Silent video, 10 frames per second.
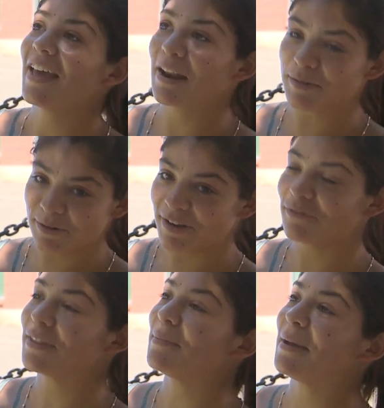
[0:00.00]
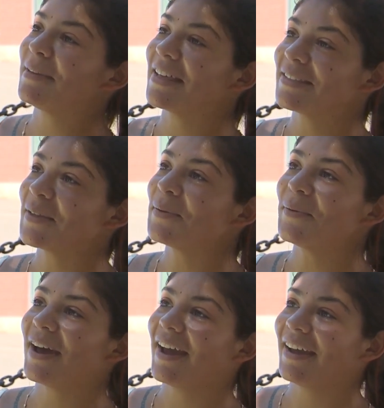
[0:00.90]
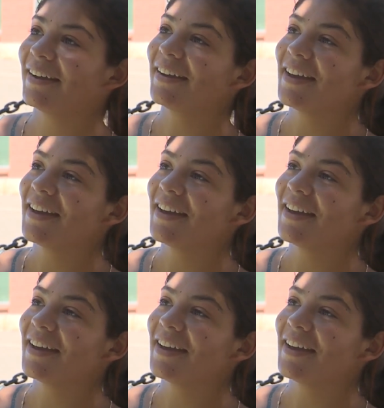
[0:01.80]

and I'm doing it for the baby that's on the way.